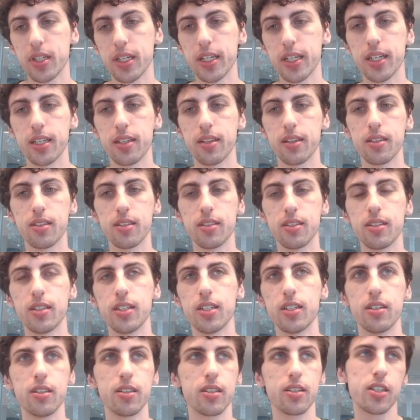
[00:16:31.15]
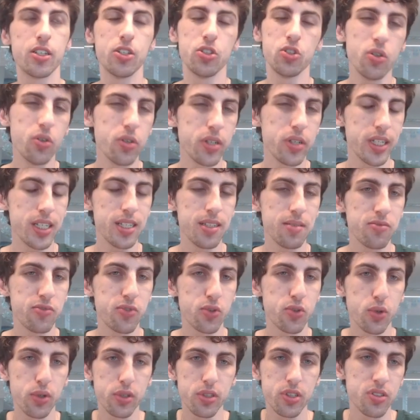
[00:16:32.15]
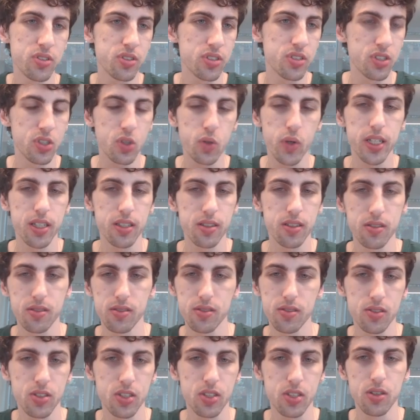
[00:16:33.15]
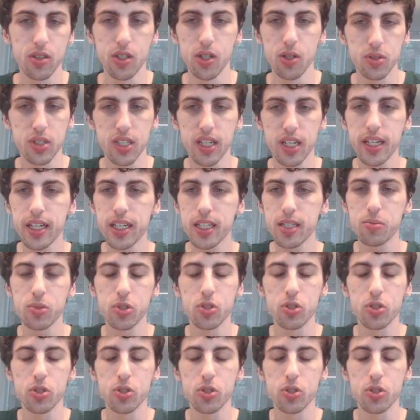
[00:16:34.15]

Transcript: And in a control game, 4 turns is quite a slow time.